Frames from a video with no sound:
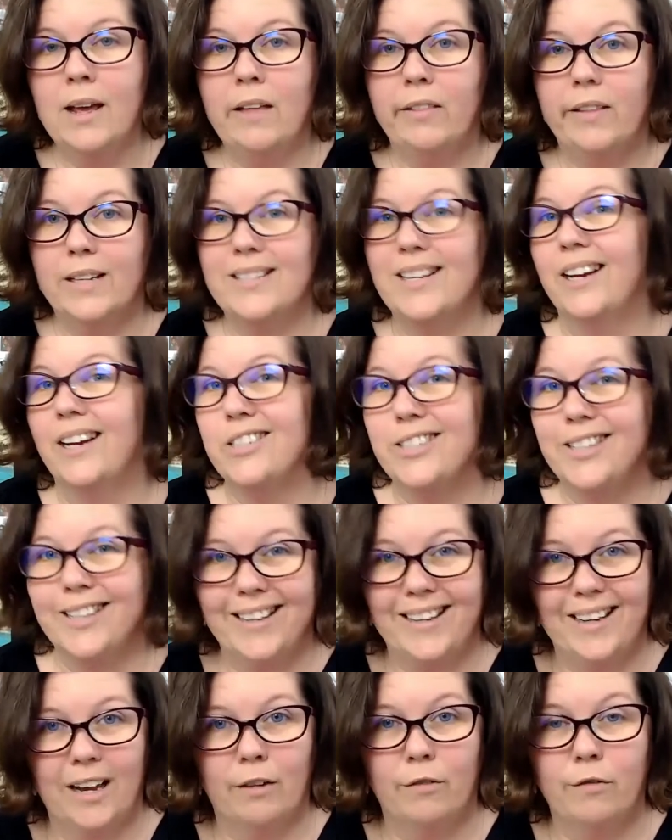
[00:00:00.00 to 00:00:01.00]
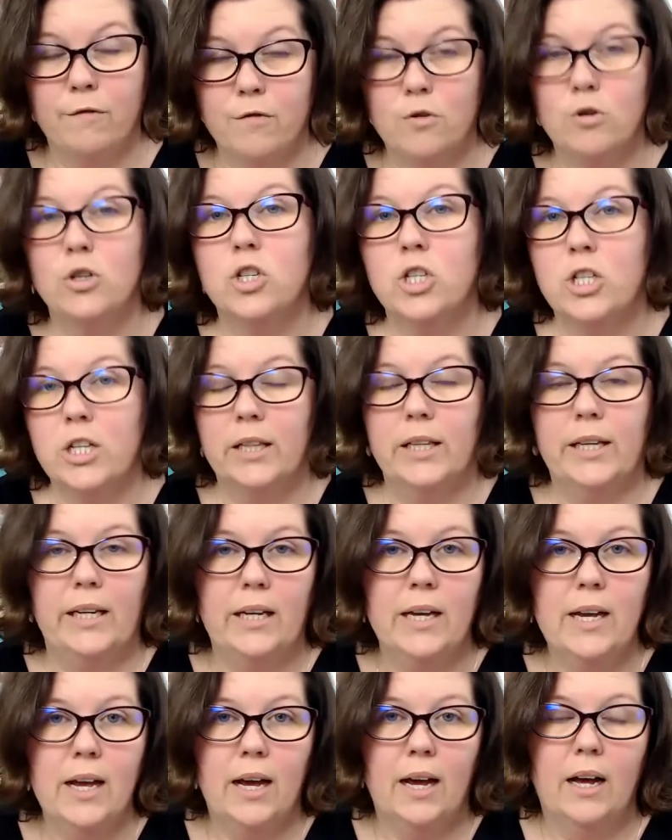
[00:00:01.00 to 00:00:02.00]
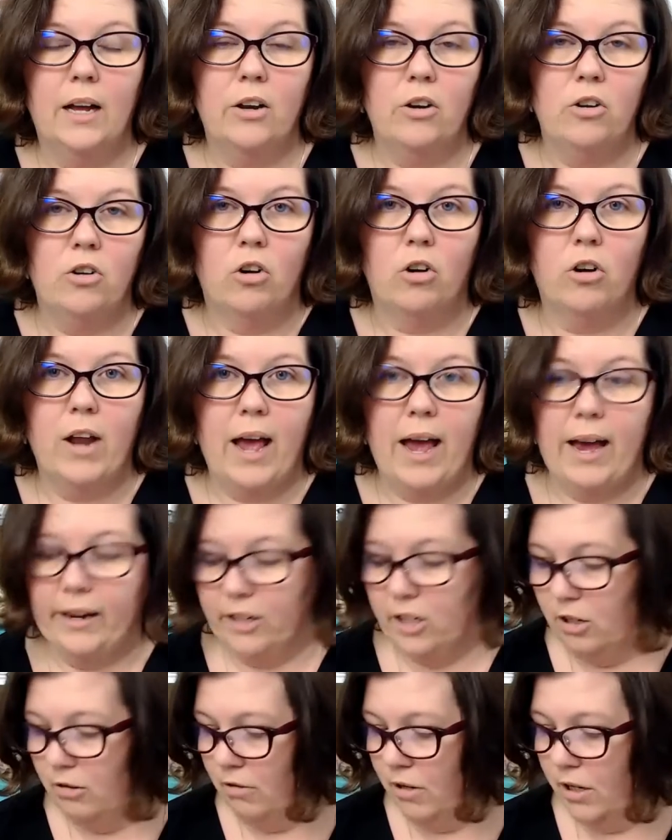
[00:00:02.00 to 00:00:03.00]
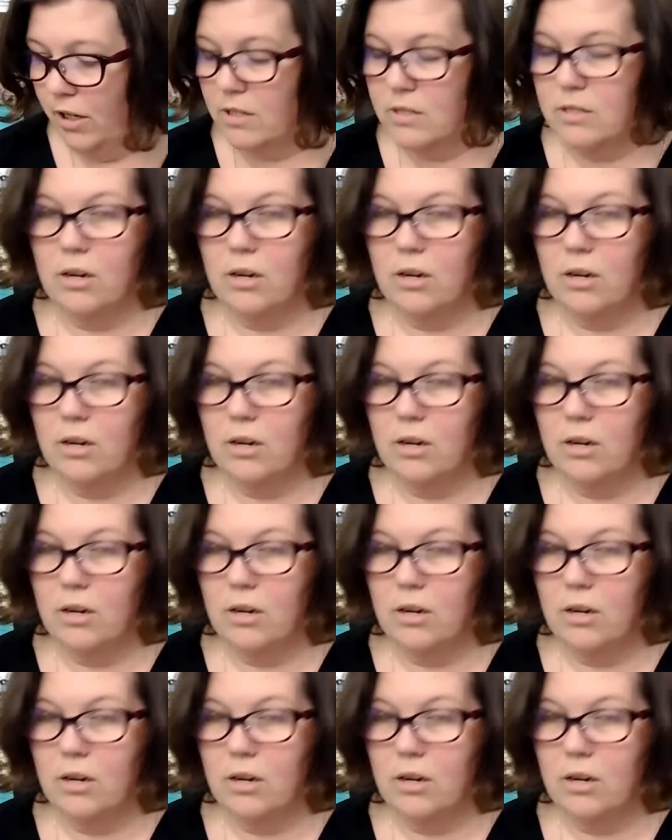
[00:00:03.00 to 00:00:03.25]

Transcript: that's actually unfortunately not accurate.